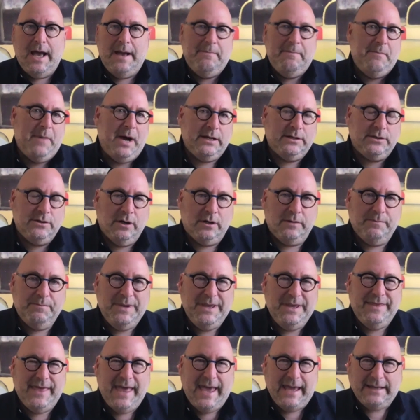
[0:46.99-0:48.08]
might not
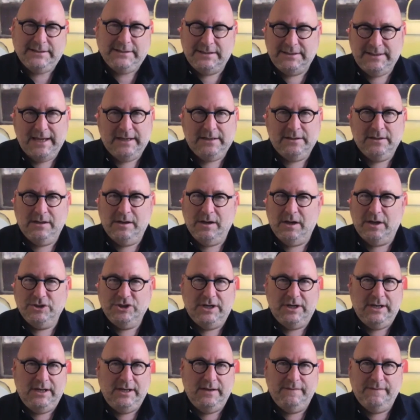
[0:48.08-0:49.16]
be that
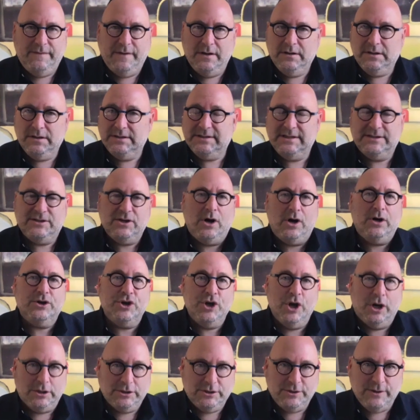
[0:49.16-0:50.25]
technologically focused, it's hard
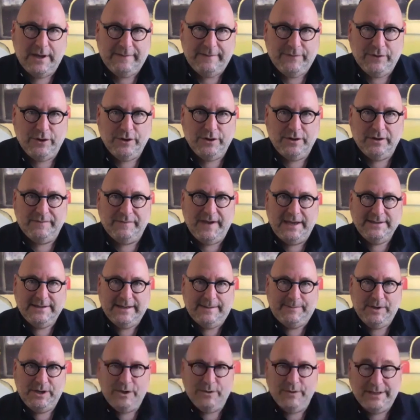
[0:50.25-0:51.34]
not to have heard of
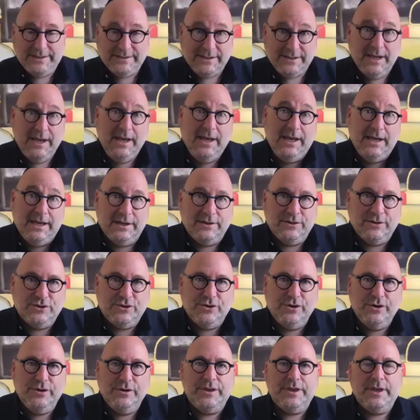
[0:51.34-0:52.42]
AWS in
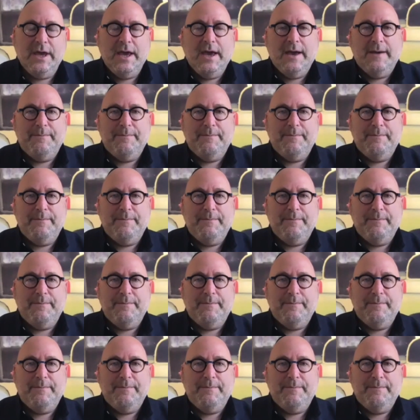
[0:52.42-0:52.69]
truth.